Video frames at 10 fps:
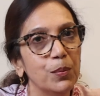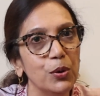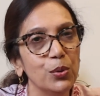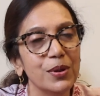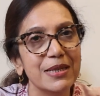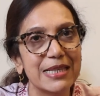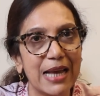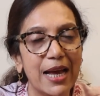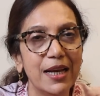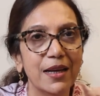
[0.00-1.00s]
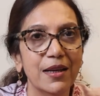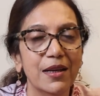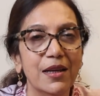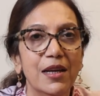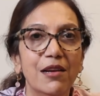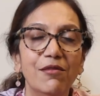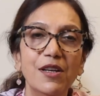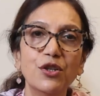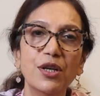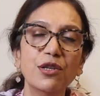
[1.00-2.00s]
the pleural sac.
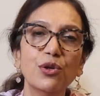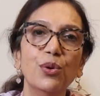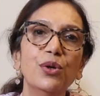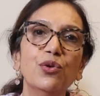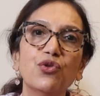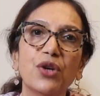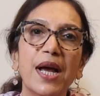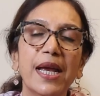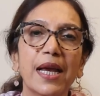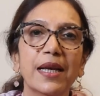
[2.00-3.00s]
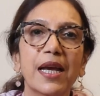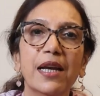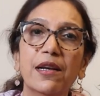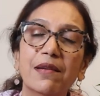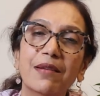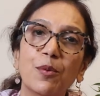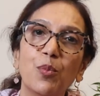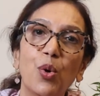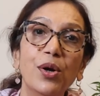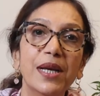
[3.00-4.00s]
We're just going to try and get some
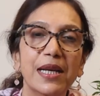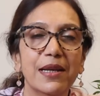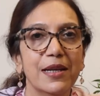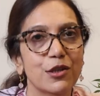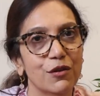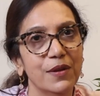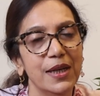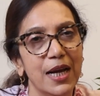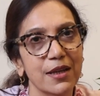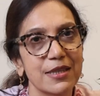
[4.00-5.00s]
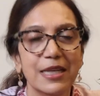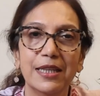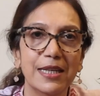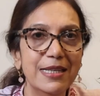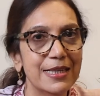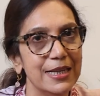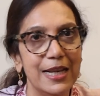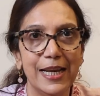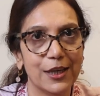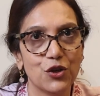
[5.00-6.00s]
more details of the lungs in this
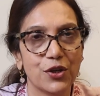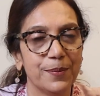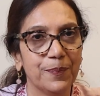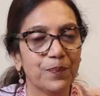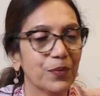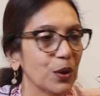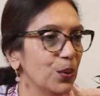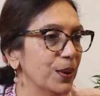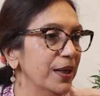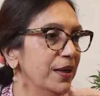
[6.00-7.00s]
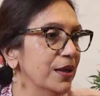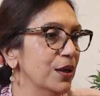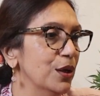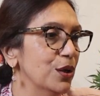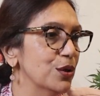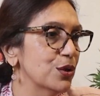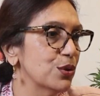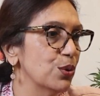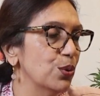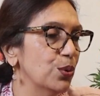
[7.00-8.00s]
lecture. Okay,
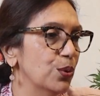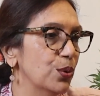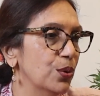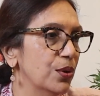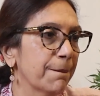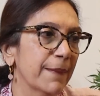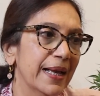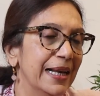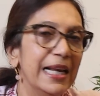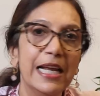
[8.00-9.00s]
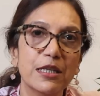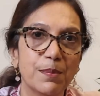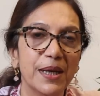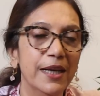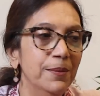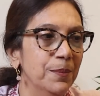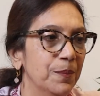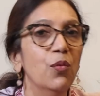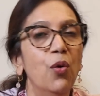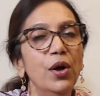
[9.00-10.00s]
so let's begin.
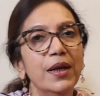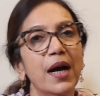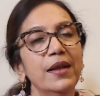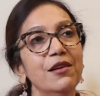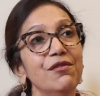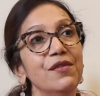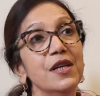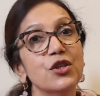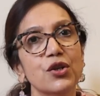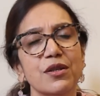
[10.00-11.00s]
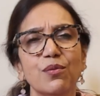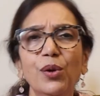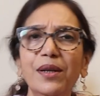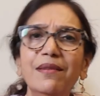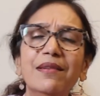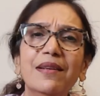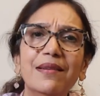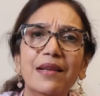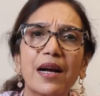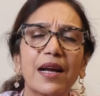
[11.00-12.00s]
What are the features? What is
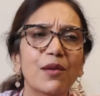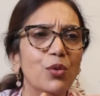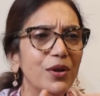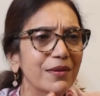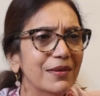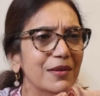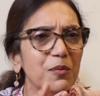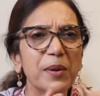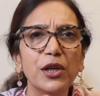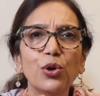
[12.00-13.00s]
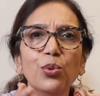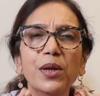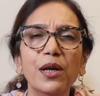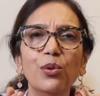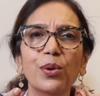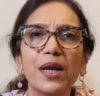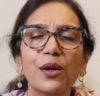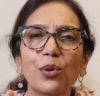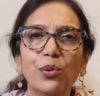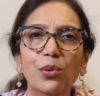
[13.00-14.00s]
this lung and what is this peculiar looking,